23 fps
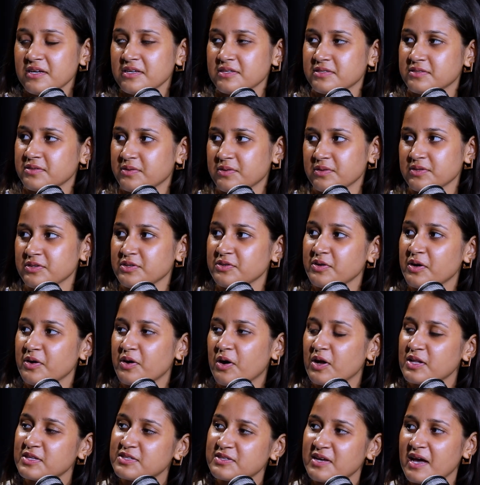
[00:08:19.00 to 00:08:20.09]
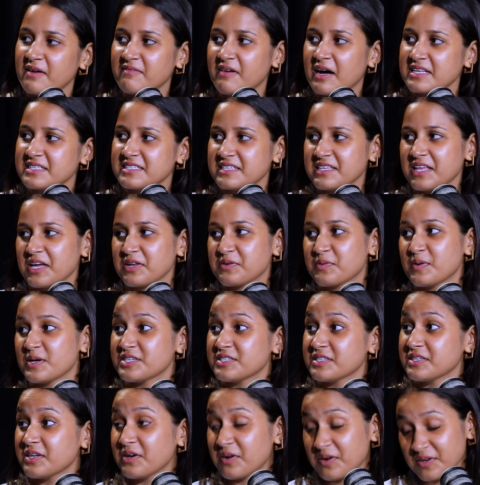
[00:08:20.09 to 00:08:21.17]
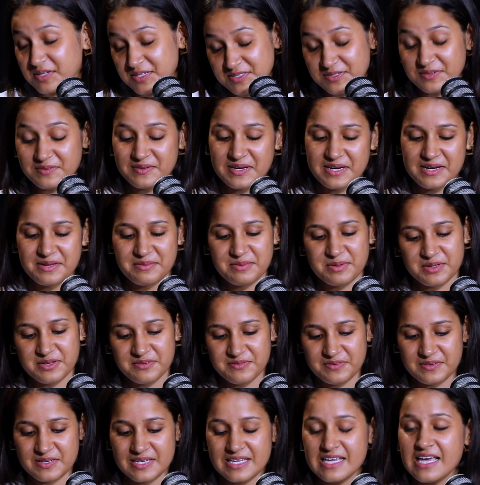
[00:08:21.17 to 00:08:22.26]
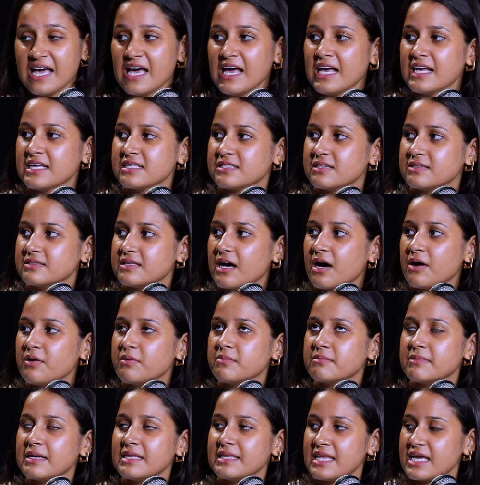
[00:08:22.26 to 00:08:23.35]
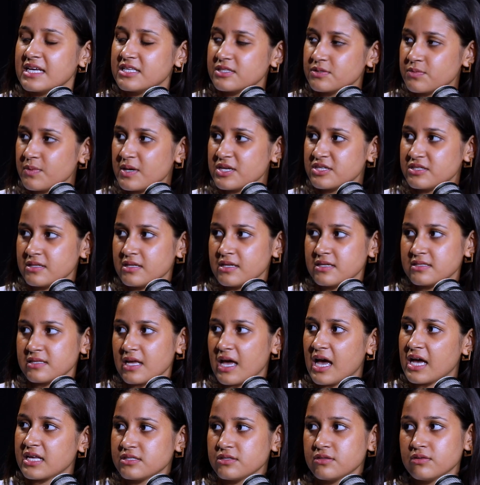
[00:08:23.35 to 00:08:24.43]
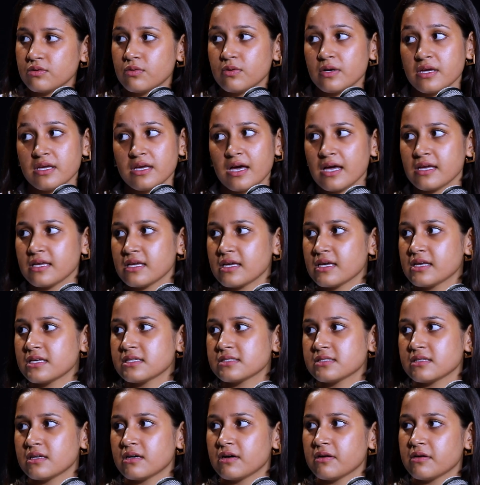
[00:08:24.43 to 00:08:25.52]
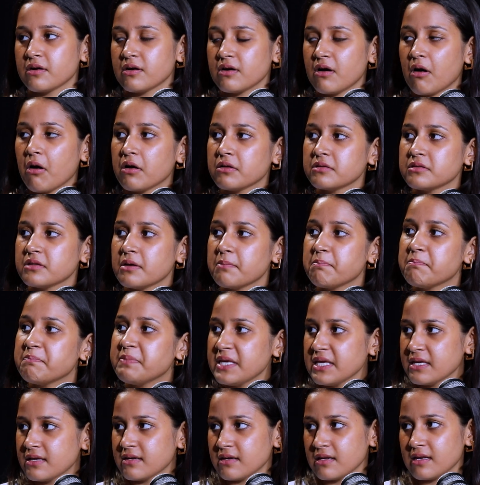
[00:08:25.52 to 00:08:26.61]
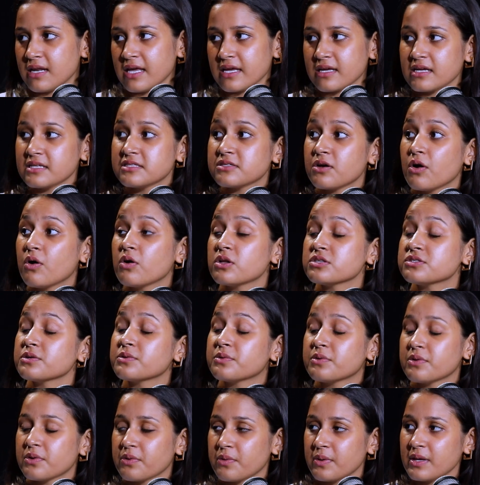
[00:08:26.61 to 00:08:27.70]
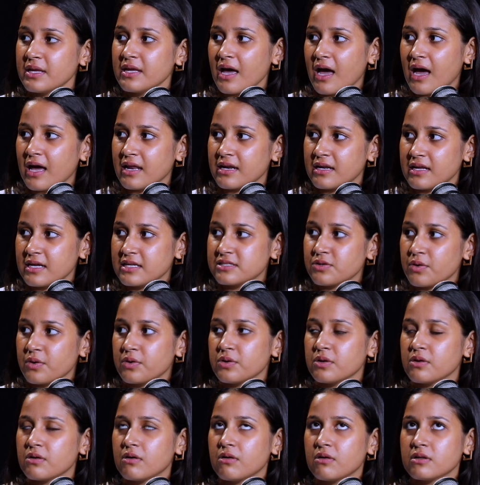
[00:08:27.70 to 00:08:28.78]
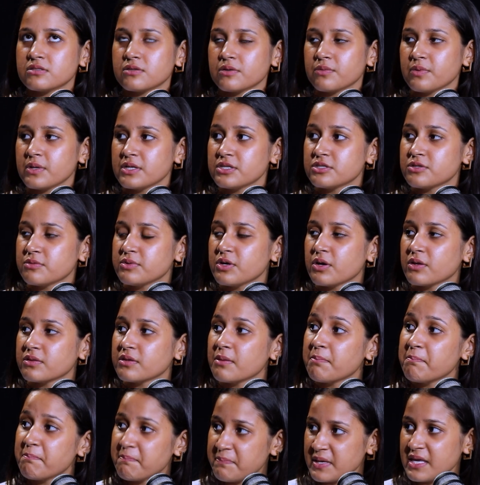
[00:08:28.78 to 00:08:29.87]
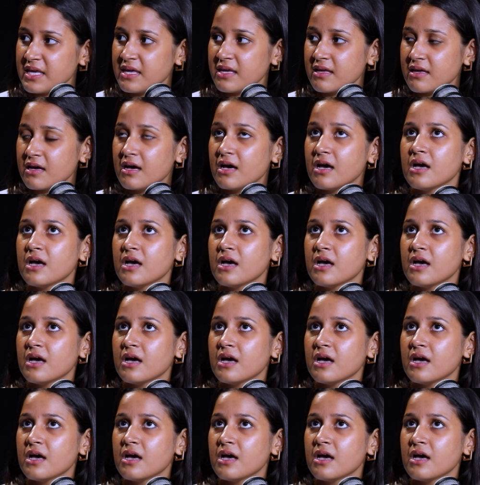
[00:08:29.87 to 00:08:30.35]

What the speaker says: So you also have answered that question also very beautifully. So now my next question is, as you know, AI is on the peak, like it's also growing and it's also going to be on the peak.